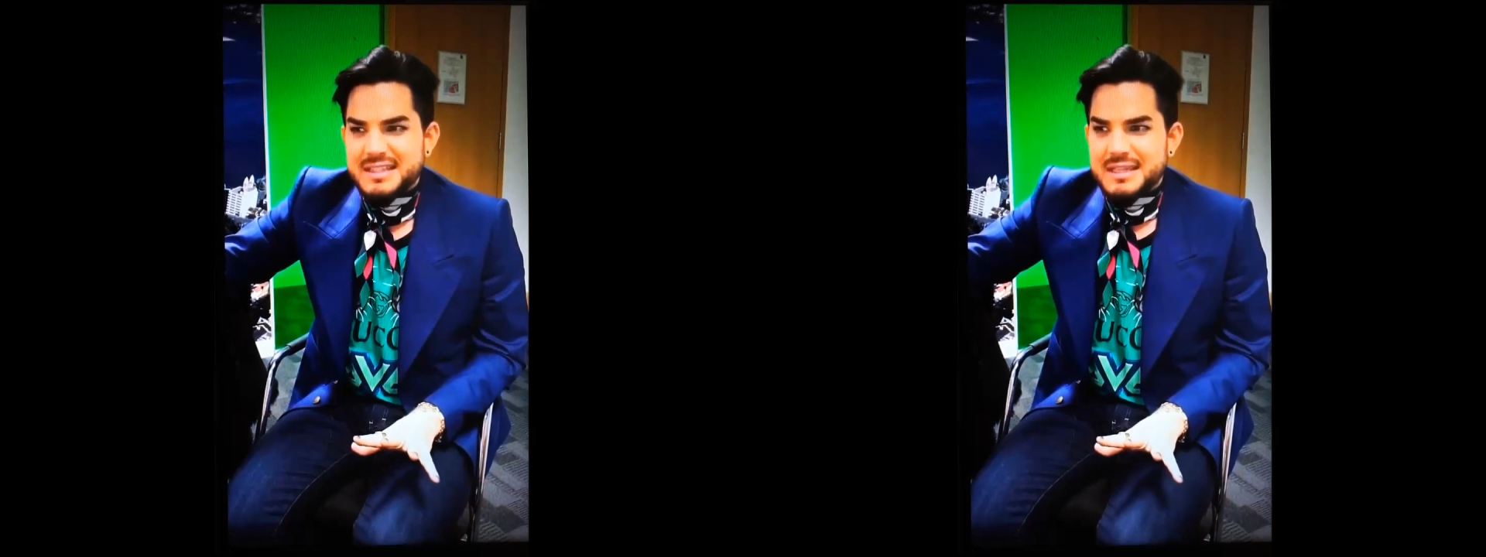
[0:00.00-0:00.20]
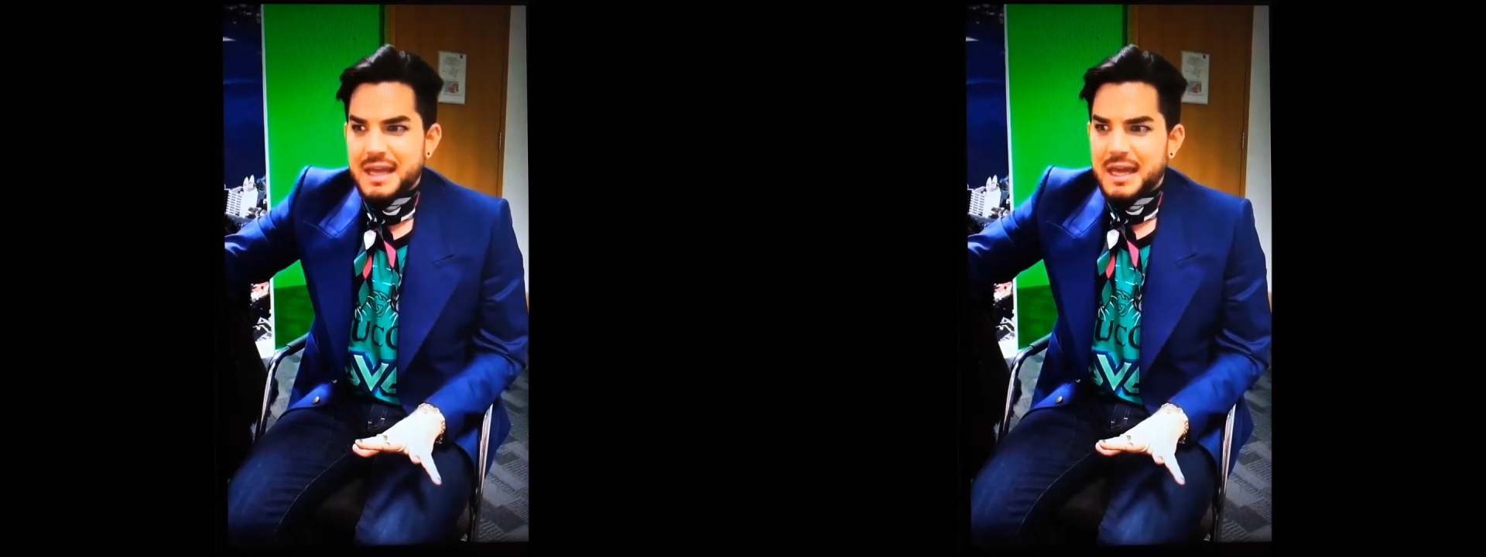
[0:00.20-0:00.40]

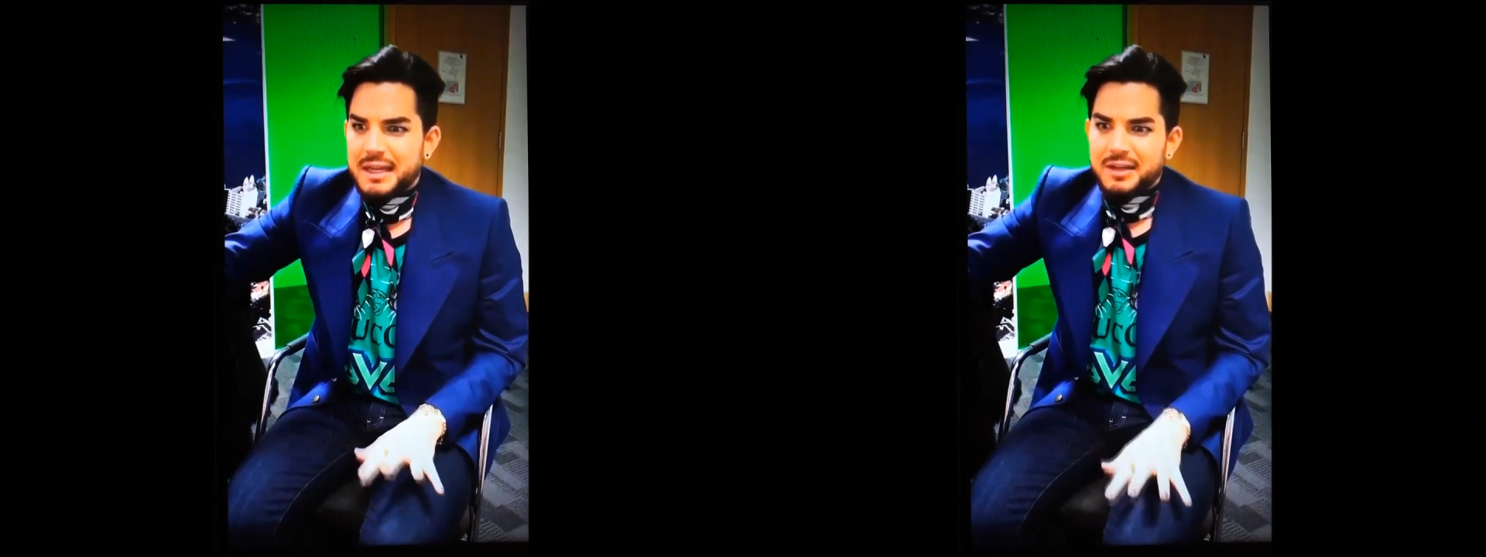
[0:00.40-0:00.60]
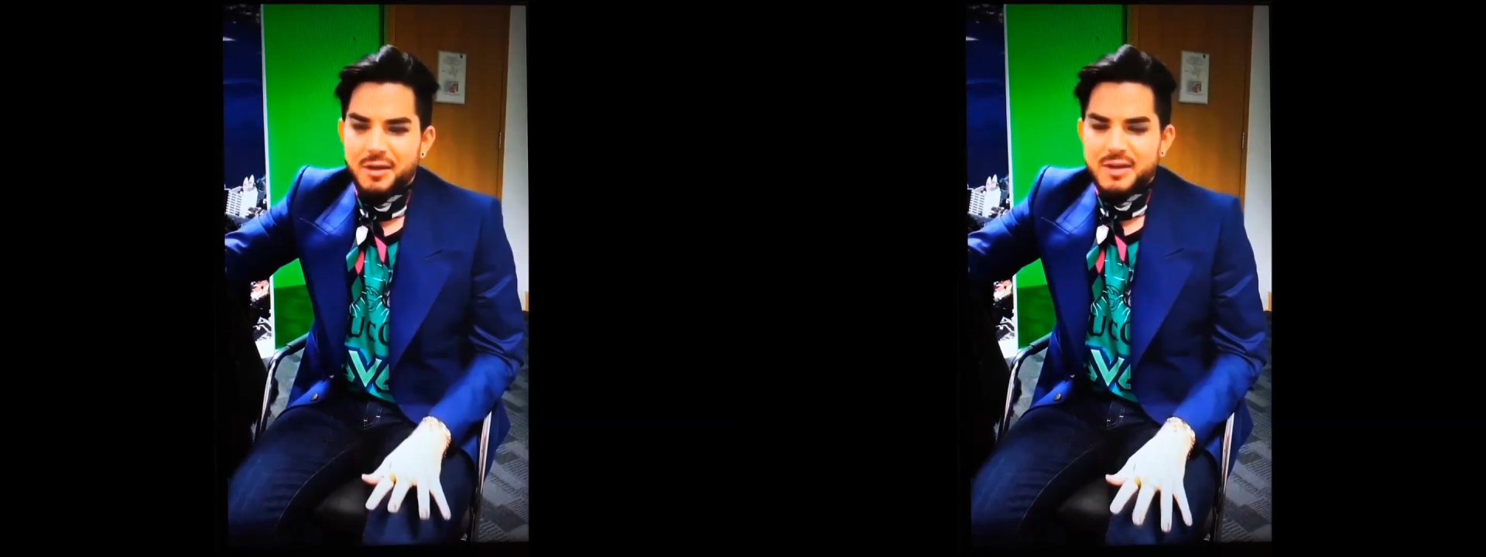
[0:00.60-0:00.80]
And it's
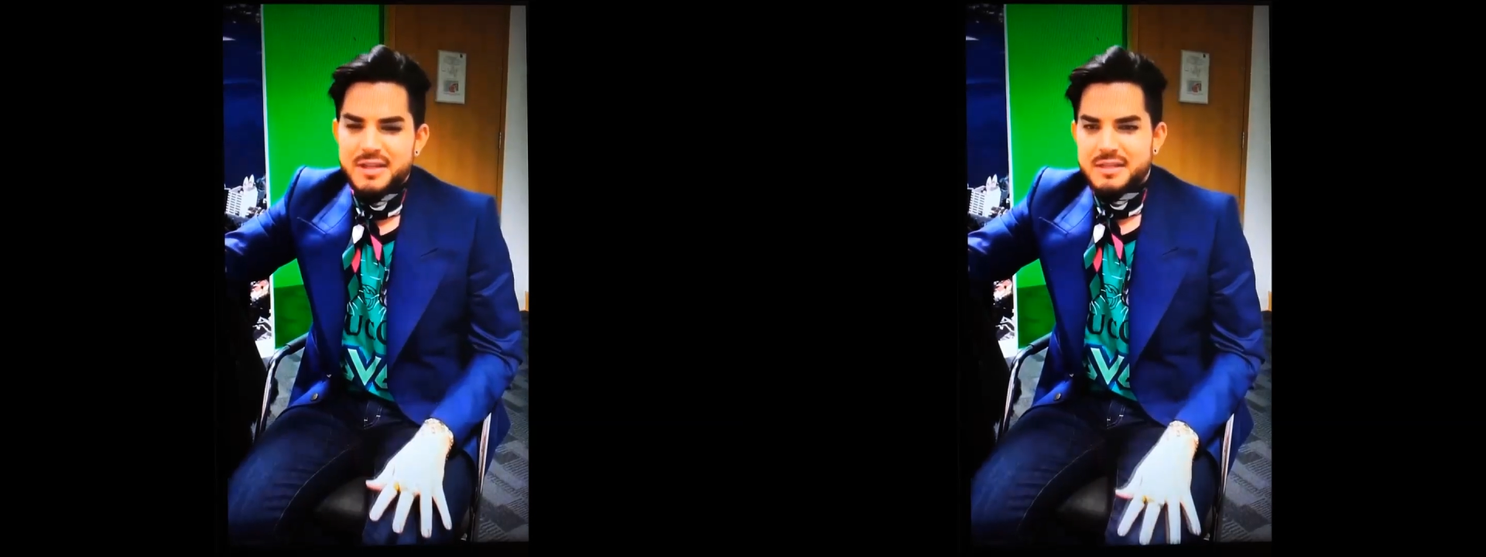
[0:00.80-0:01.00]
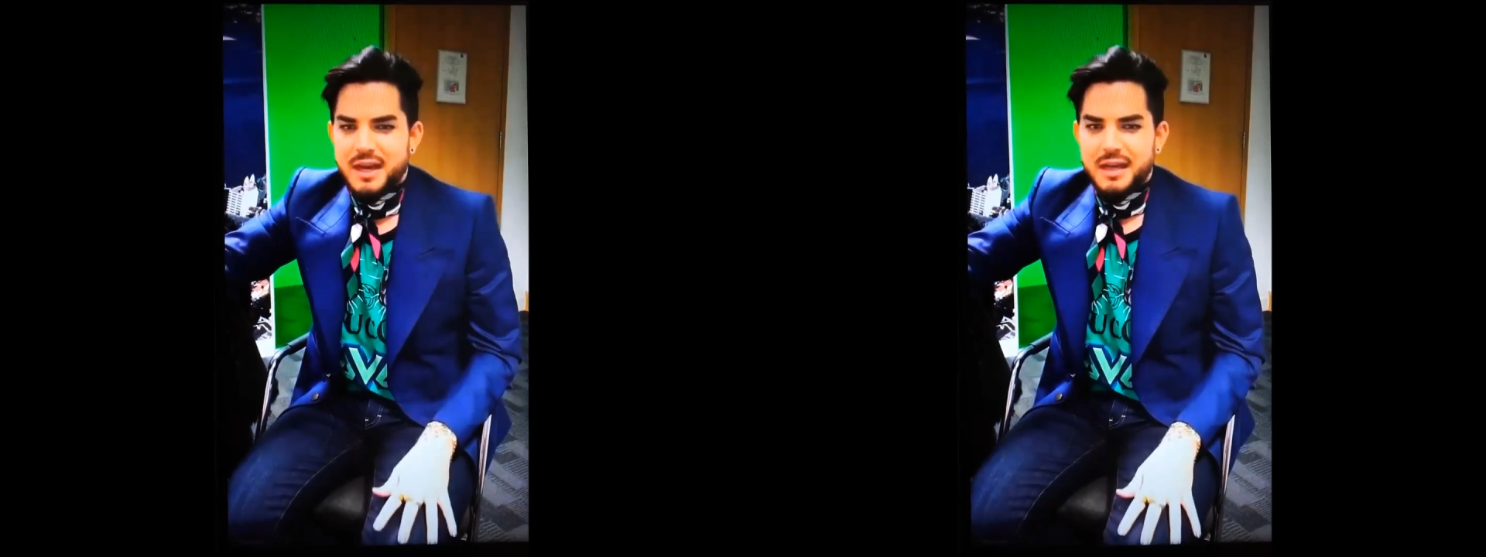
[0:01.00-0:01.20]
like, you know,
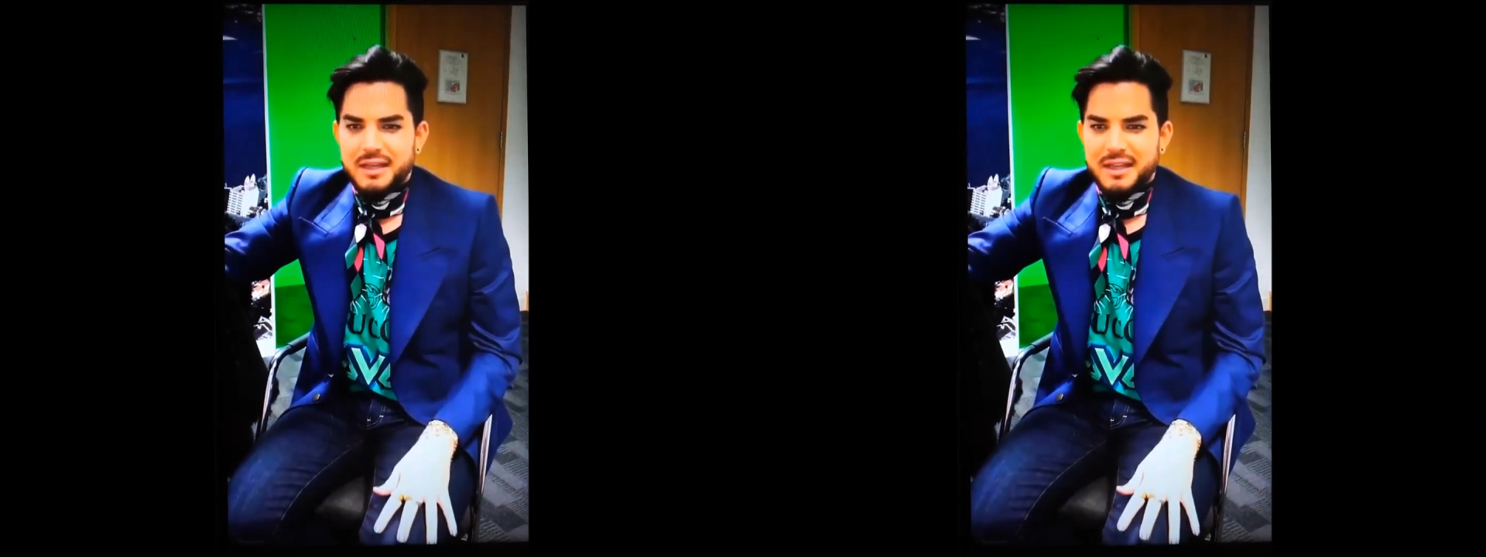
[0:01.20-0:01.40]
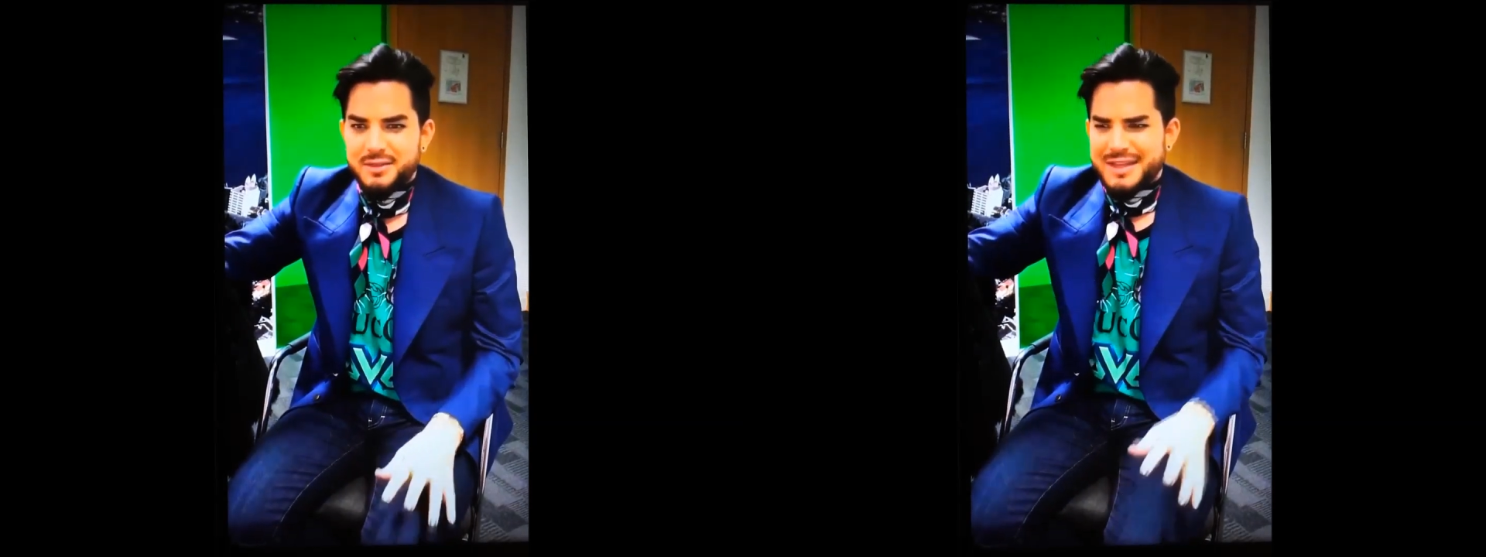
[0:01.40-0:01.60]
he's
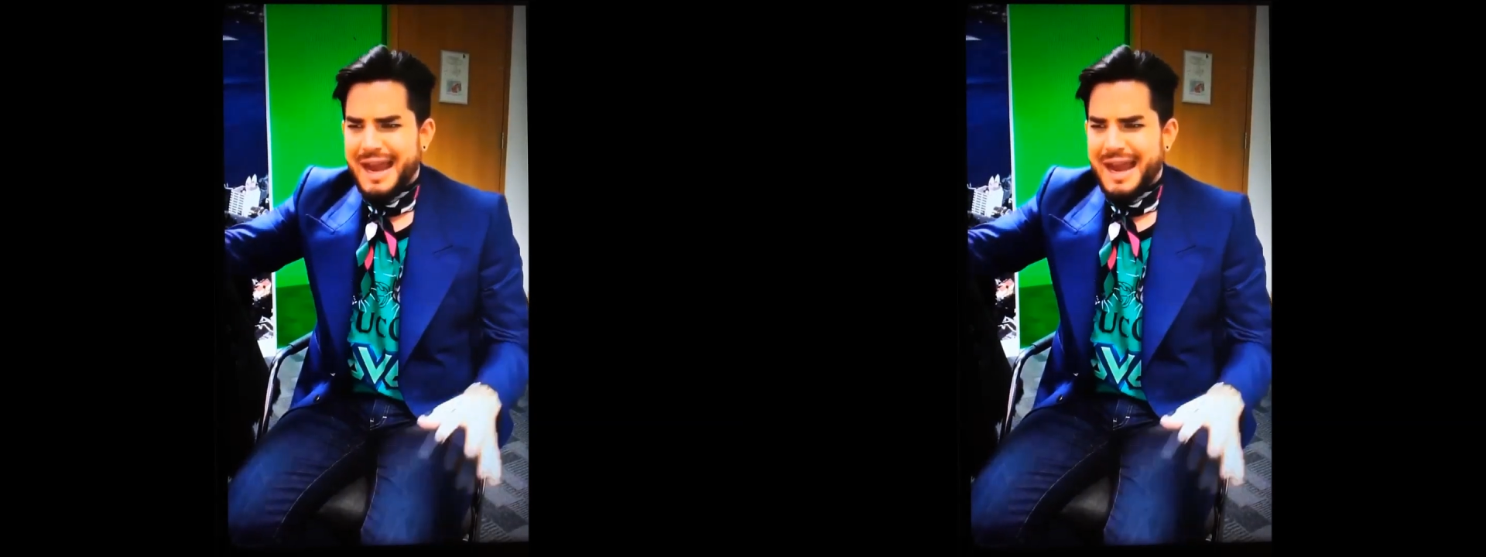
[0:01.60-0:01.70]
got like,